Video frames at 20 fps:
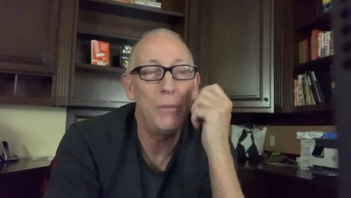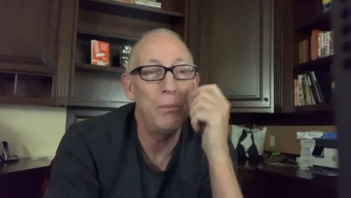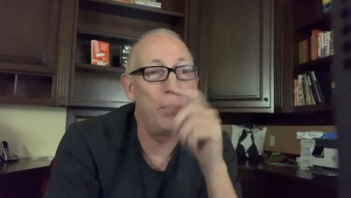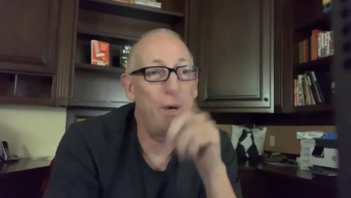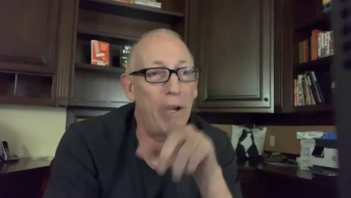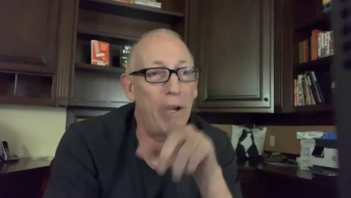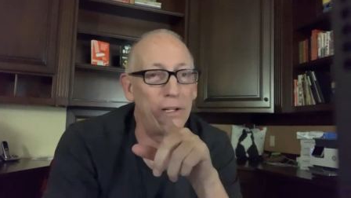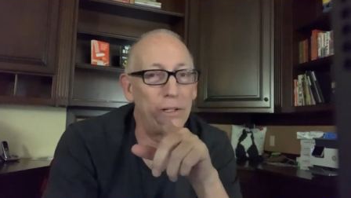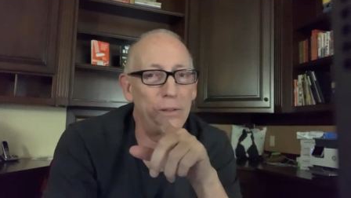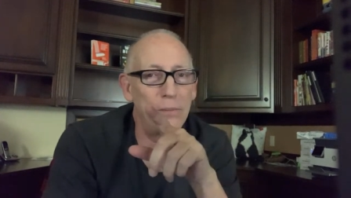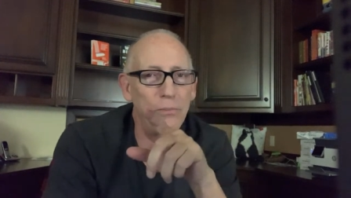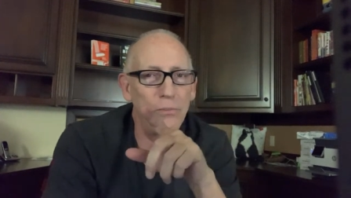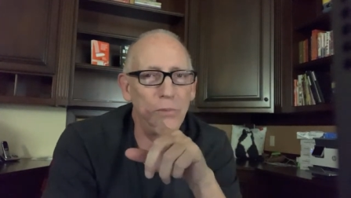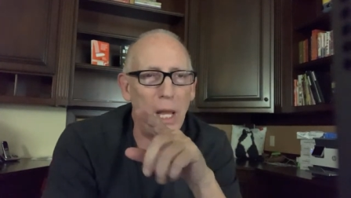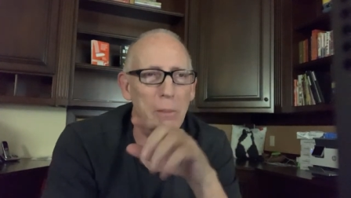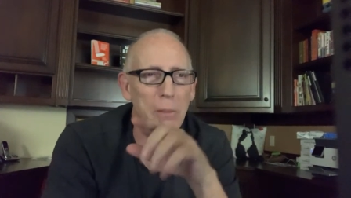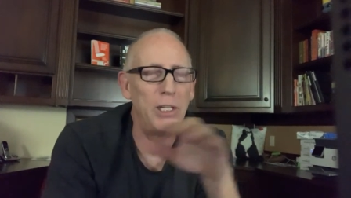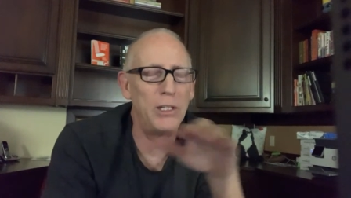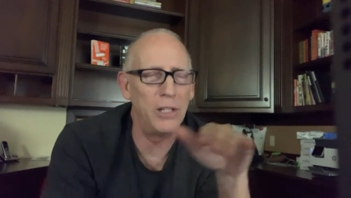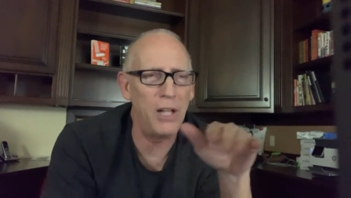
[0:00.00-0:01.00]
But,
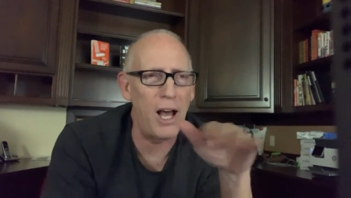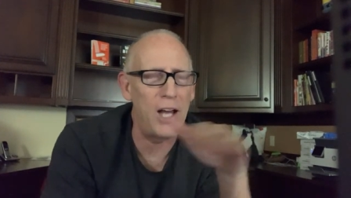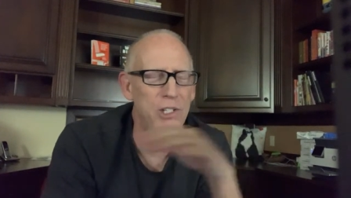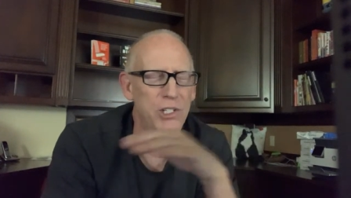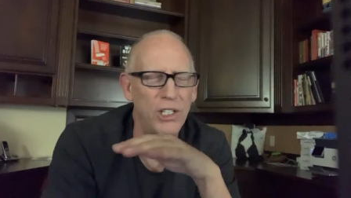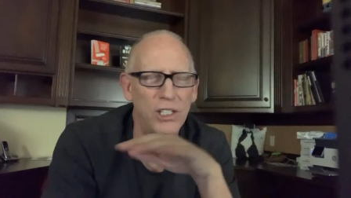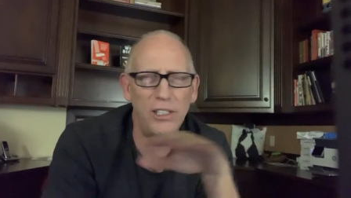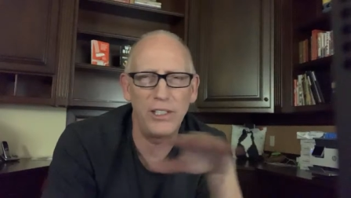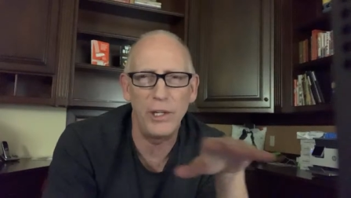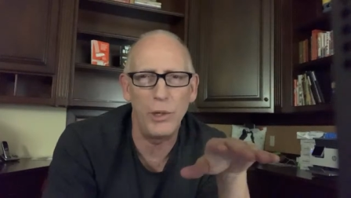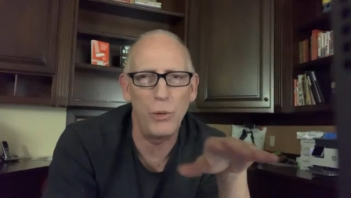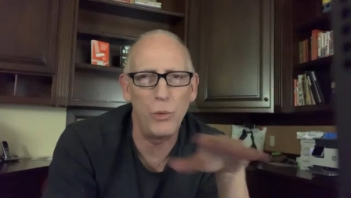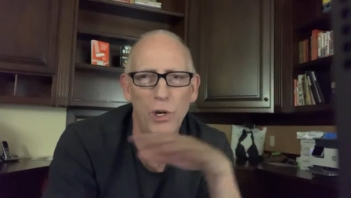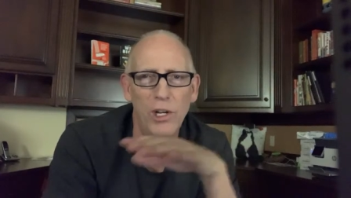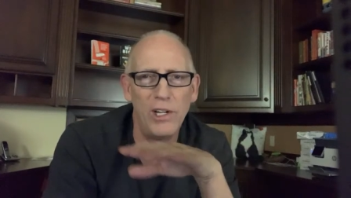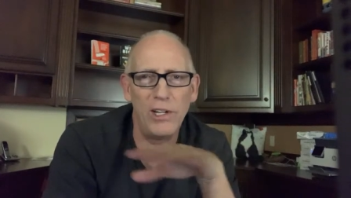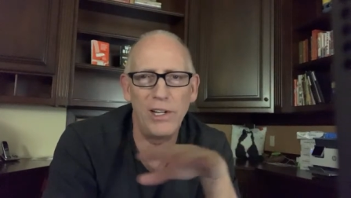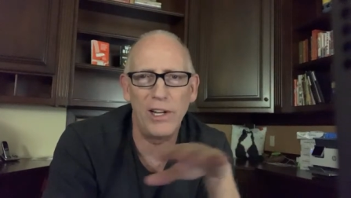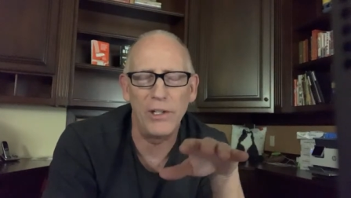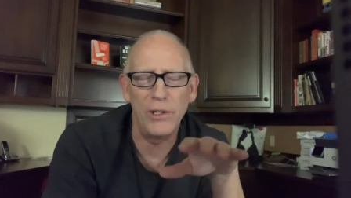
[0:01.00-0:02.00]
I mean, logically it
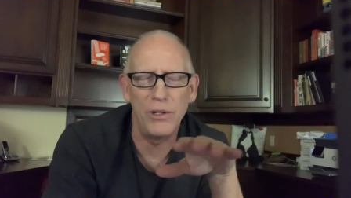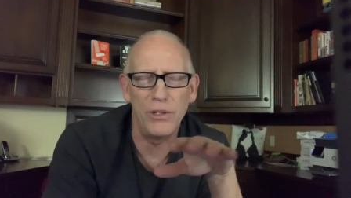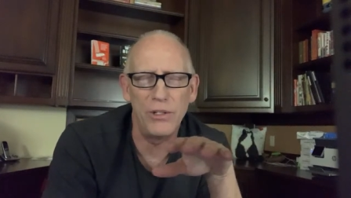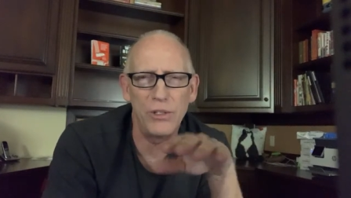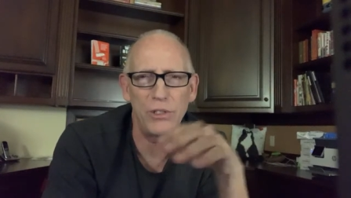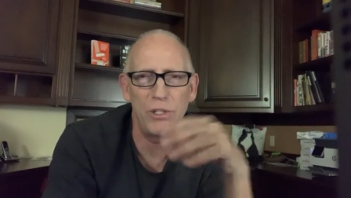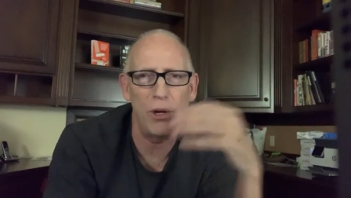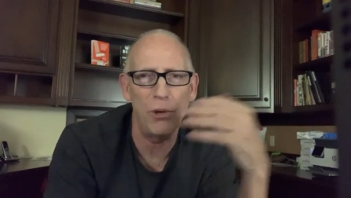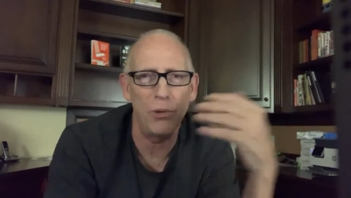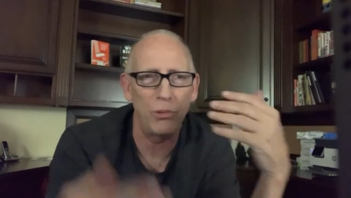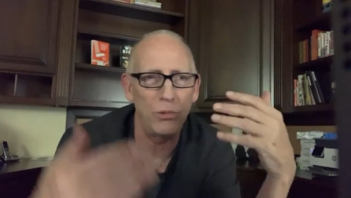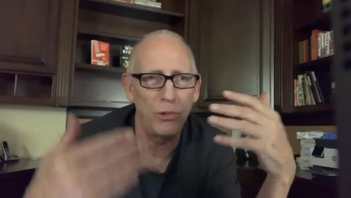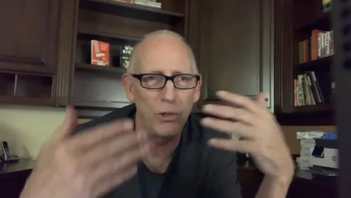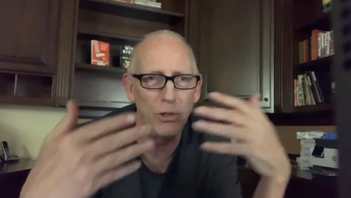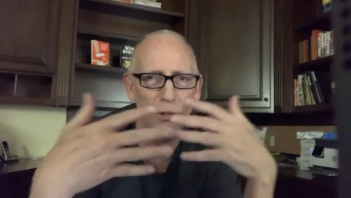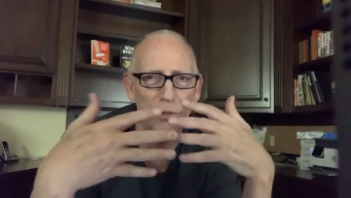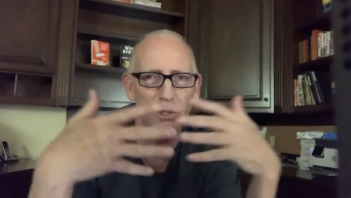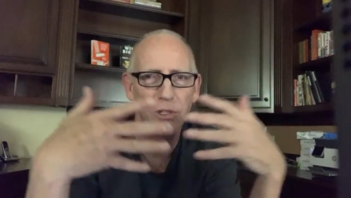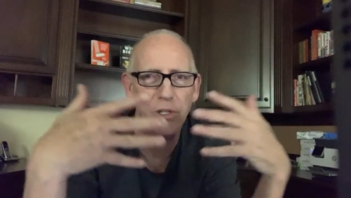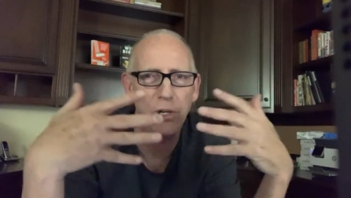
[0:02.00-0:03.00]
wouldn't tell you. There's no,
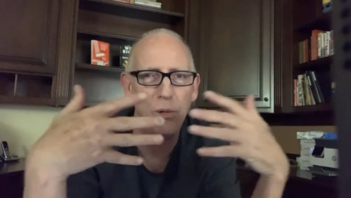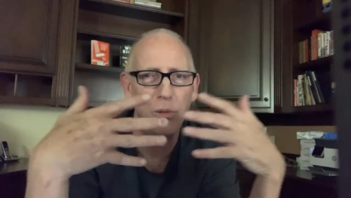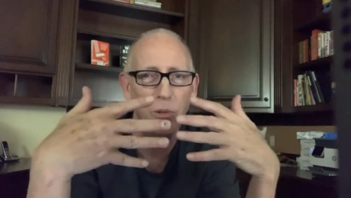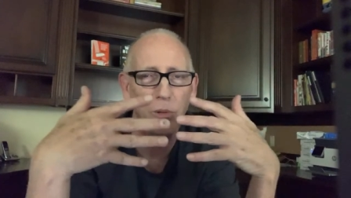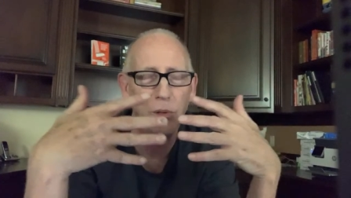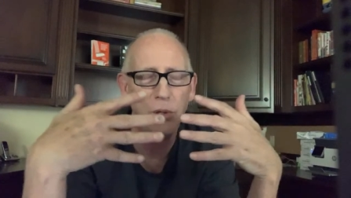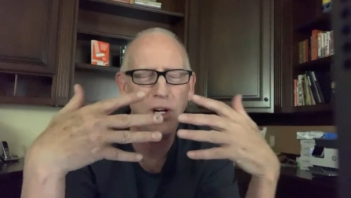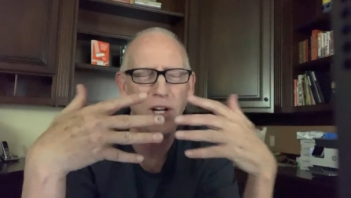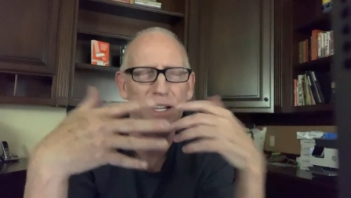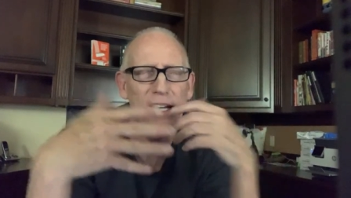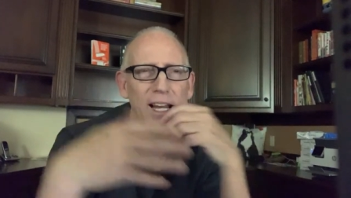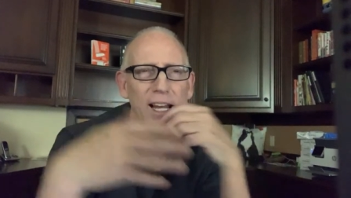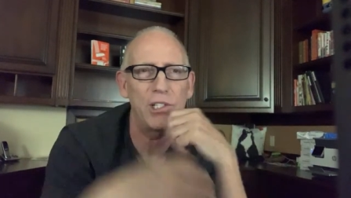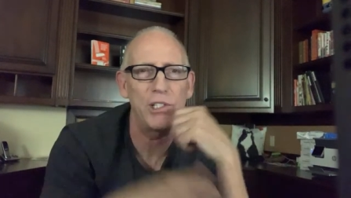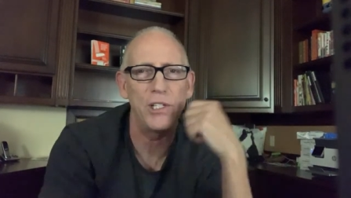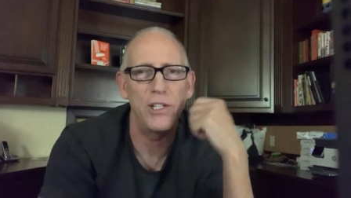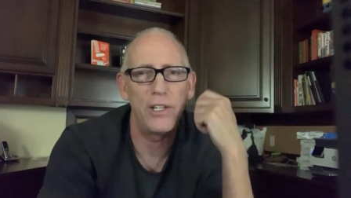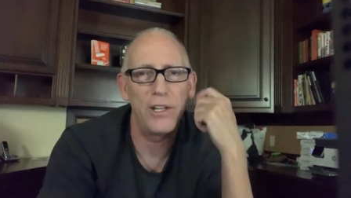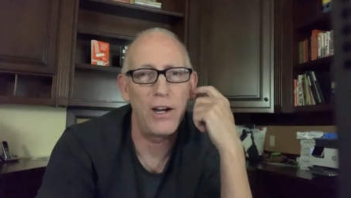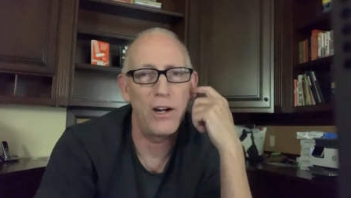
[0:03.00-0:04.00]
there's no
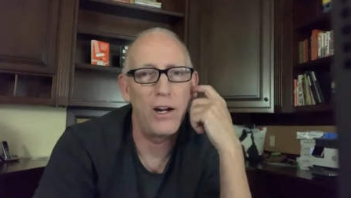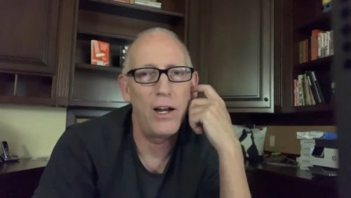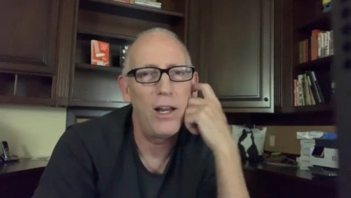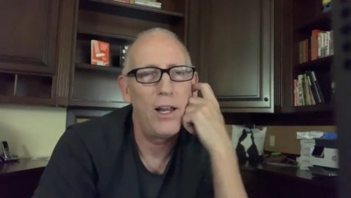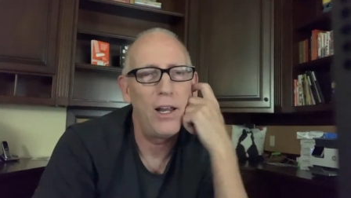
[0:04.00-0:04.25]
connection there.